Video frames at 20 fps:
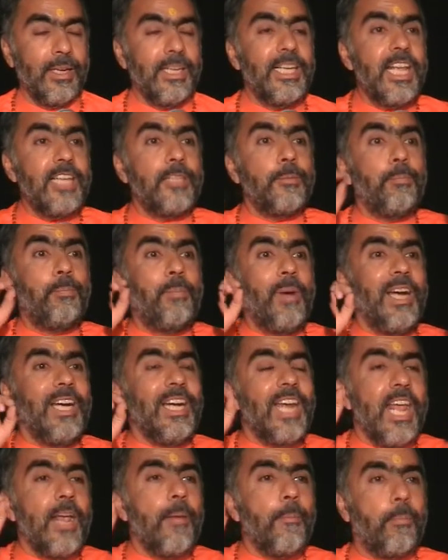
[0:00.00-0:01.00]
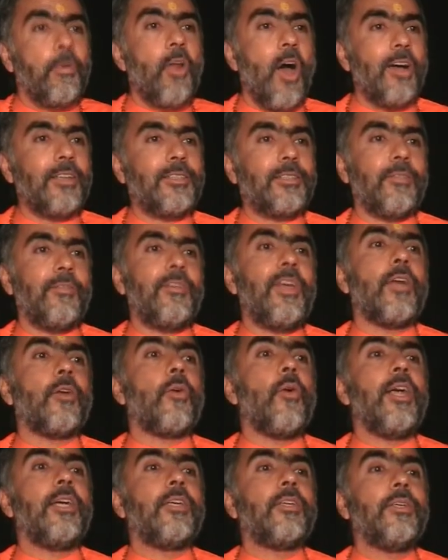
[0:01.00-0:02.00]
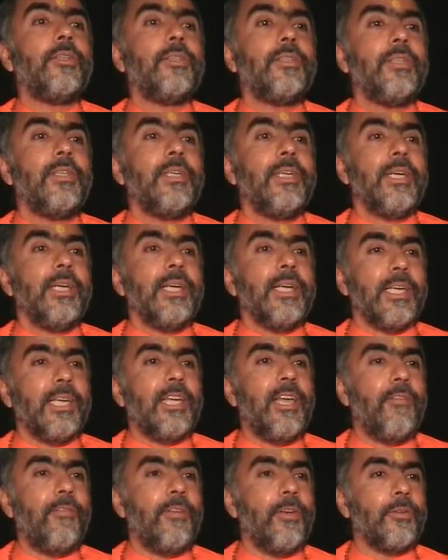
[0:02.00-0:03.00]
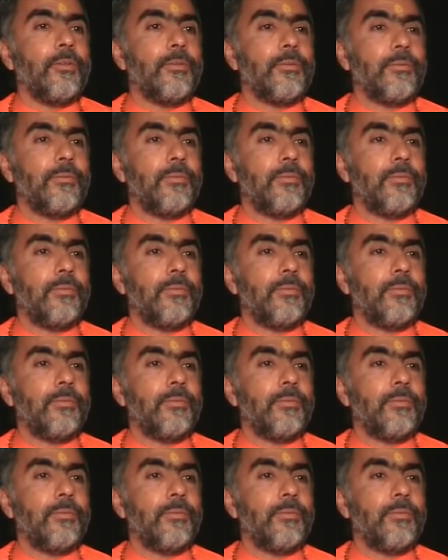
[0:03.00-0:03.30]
These building blocks we are going to give you.